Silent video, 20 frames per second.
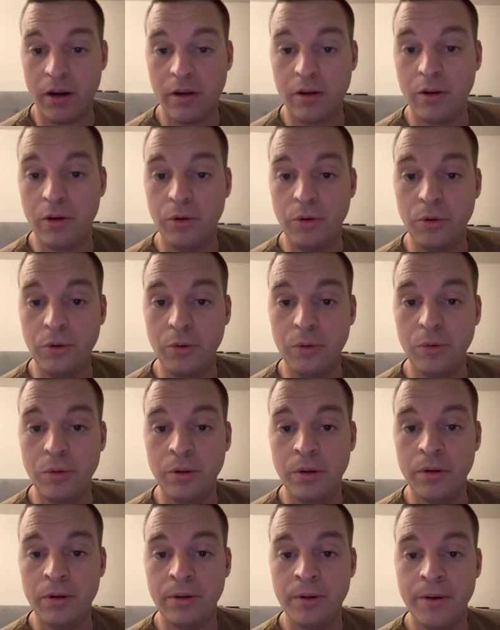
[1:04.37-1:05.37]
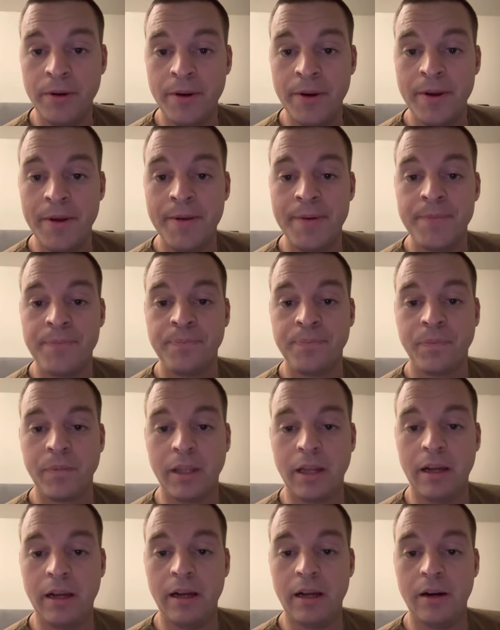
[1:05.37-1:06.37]
who
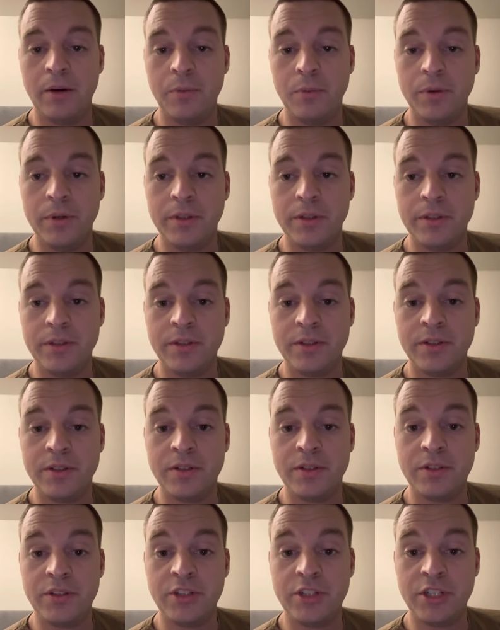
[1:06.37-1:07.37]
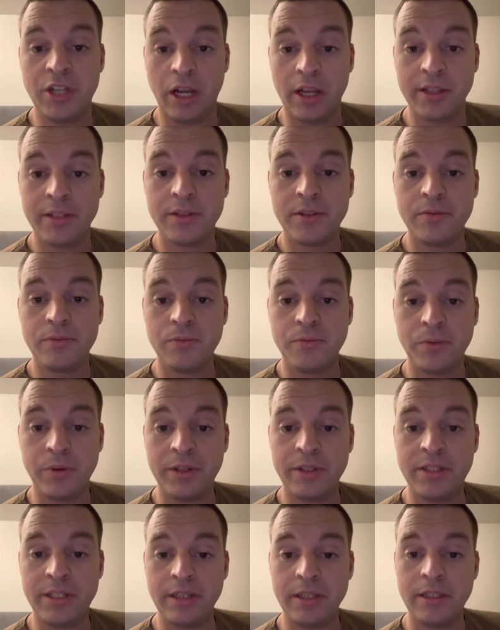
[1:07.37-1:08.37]
was just
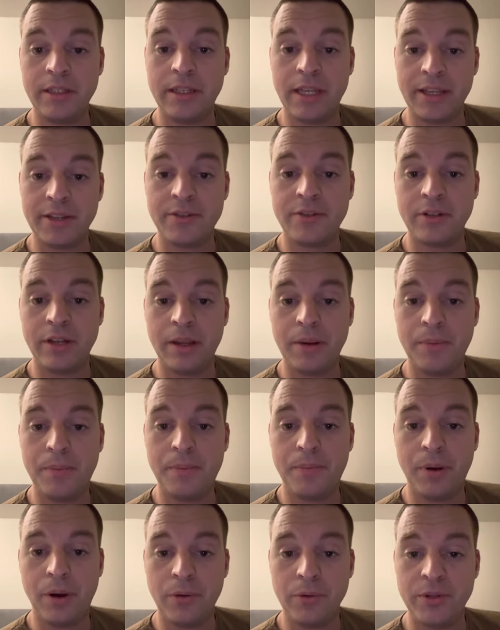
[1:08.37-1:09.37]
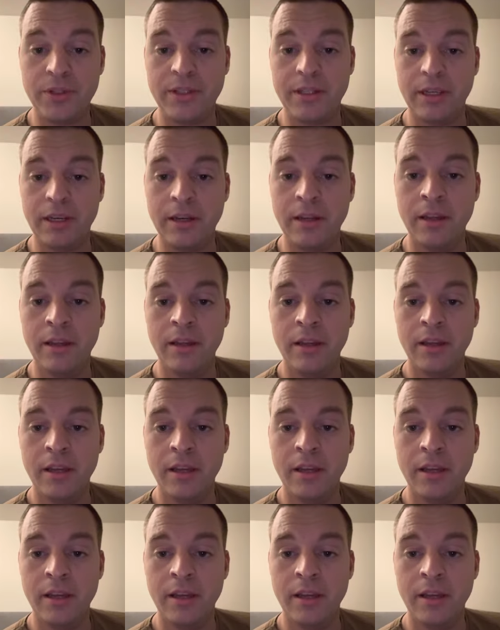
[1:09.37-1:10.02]
recently yesterday posted